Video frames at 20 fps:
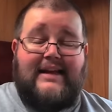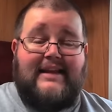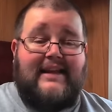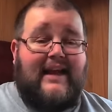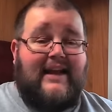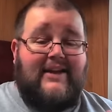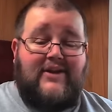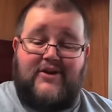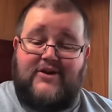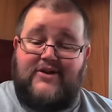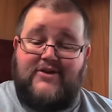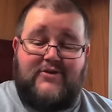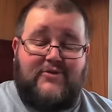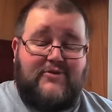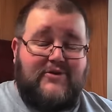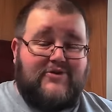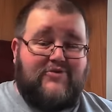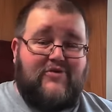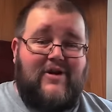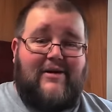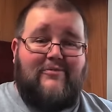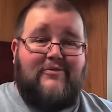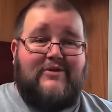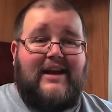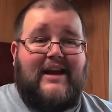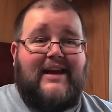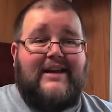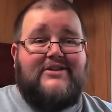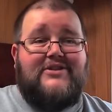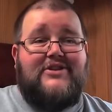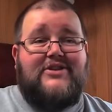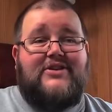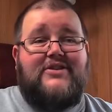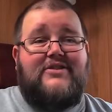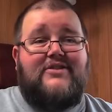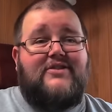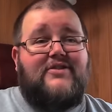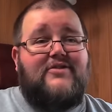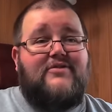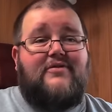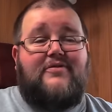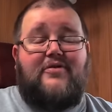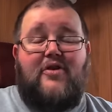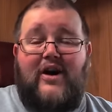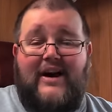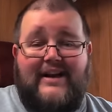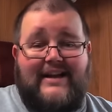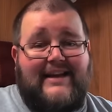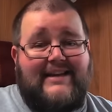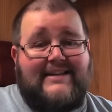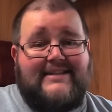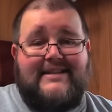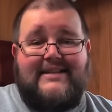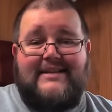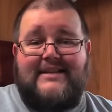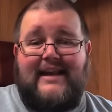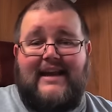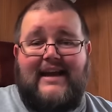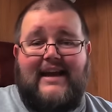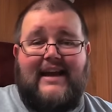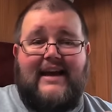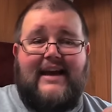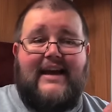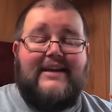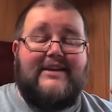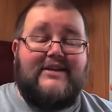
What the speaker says: And yeah, you can do all your scrambled eggs. You can do fried eggs in there.